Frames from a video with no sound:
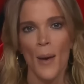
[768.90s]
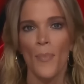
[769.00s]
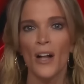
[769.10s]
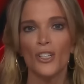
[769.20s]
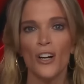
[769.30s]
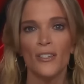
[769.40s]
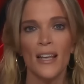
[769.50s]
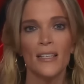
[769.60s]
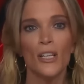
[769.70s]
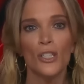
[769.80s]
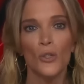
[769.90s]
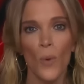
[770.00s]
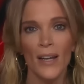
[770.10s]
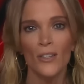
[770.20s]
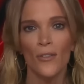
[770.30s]
Bond Charge says
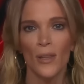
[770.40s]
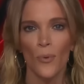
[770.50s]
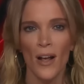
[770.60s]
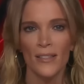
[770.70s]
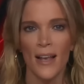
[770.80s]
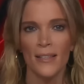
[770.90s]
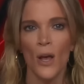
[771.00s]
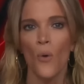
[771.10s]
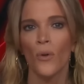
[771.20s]
sweating during the process